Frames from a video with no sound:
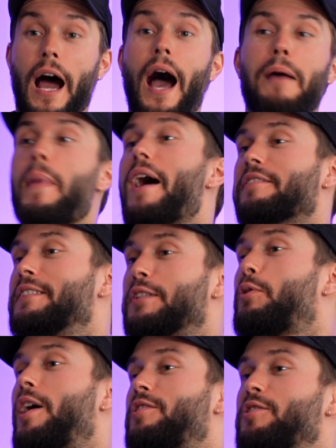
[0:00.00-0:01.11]
I'm asking the
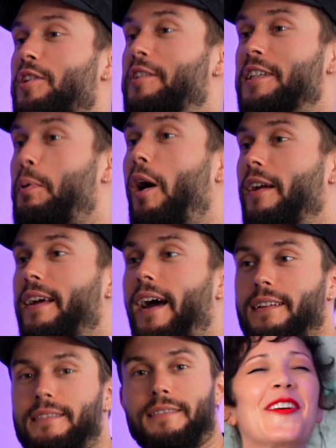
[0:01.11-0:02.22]
questions on this Oh,
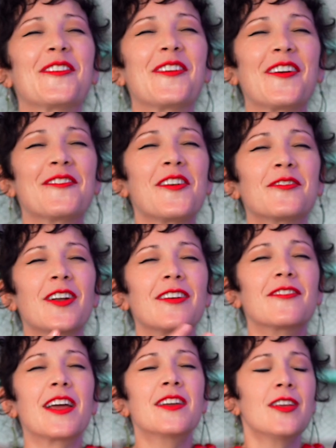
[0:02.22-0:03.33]
podcast. right, right, right, right, right,
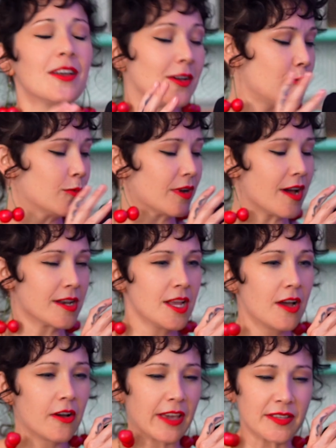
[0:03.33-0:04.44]
right. Oh God.
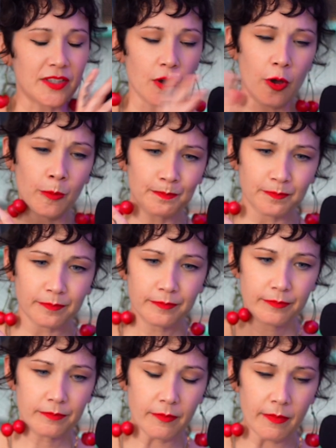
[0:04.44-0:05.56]
Okay, so
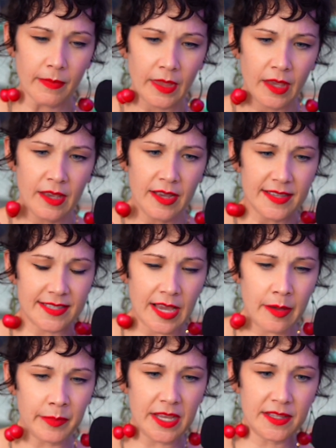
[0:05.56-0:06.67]

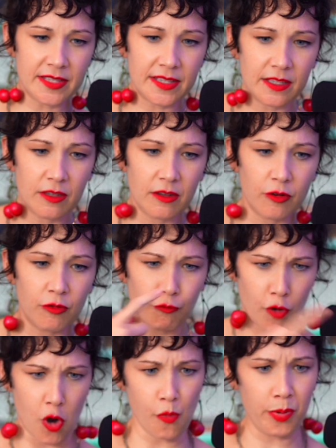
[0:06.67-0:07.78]
Sam gets
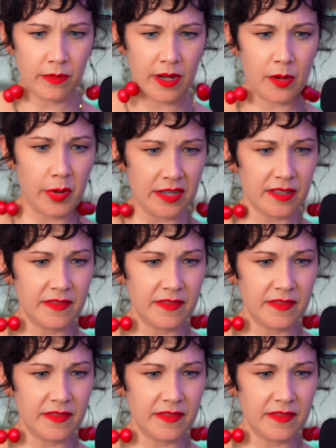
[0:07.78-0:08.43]
rope and a box of